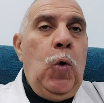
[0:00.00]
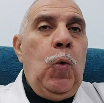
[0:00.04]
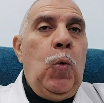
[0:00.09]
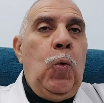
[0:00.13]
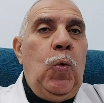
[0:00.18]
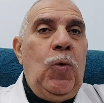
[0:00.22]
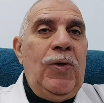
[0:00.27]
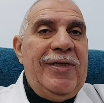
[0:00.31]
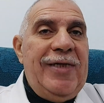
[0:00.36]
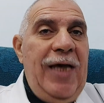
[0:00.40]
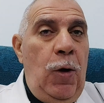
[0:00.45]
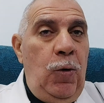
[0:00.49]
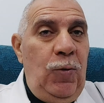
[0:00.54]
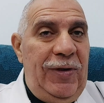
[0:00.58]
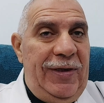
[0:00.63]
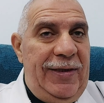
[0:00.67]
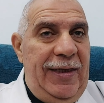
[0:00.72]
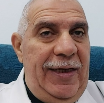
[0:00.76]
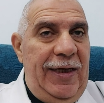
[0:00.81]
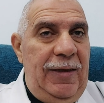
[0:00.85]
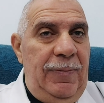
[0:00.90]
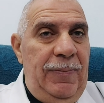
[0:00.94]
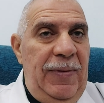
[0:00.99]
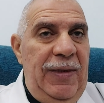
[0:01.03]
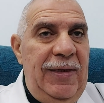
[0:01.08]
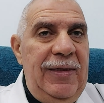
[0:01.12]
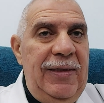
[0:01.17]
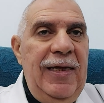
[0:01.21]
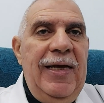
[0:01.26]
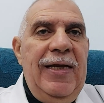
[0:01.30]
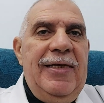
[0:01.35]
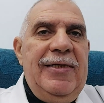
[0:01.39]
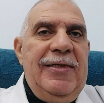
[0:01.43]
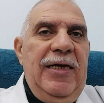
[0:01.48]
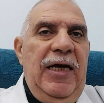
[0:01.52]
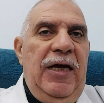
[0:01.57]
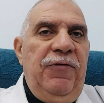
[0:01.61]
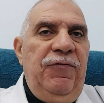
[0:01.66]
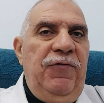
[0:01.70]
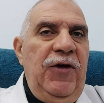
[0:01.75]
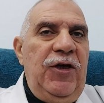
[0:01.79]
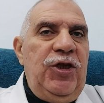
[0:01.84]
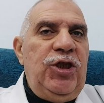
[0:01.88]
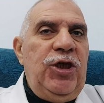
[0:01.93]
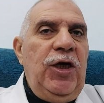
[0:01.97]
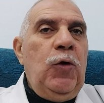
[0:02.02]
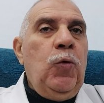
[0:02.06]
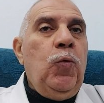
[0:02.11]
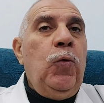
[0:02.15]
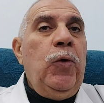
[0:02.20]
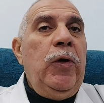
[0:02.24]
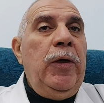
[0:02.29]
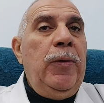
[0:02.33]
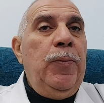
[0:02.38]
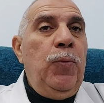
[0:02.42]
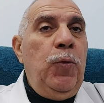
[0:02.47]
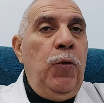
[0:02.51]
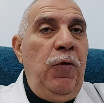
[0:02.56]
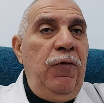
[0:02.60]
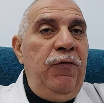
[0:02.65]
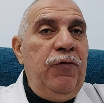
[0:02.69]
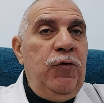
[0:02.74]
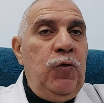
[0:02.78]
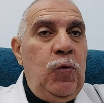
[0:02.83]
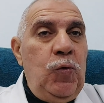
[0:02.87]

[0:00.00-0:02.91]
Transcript: Without treatment, the infection will move